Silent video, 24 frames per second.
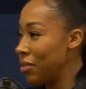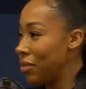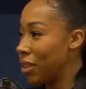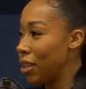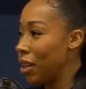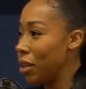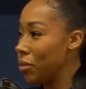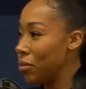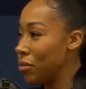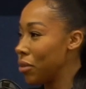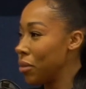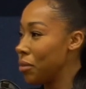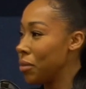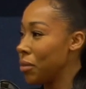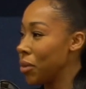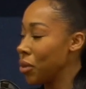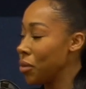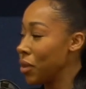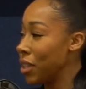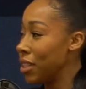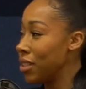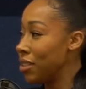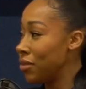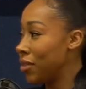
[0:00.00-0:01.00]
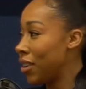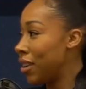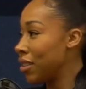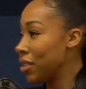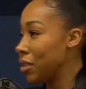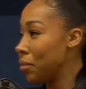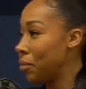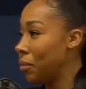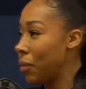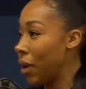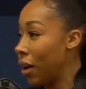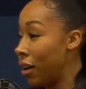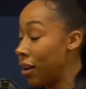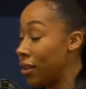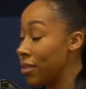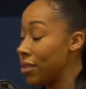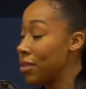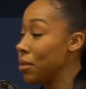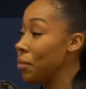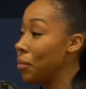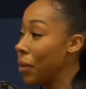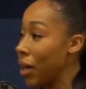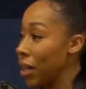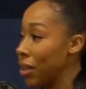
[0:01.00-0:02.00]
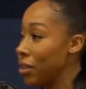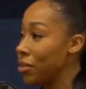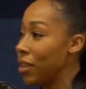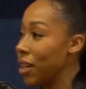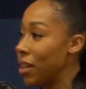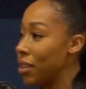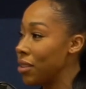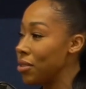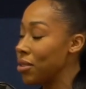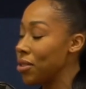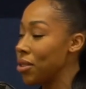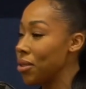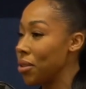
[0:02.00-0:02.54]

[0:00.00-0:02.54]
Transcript: I come from a creative arts background.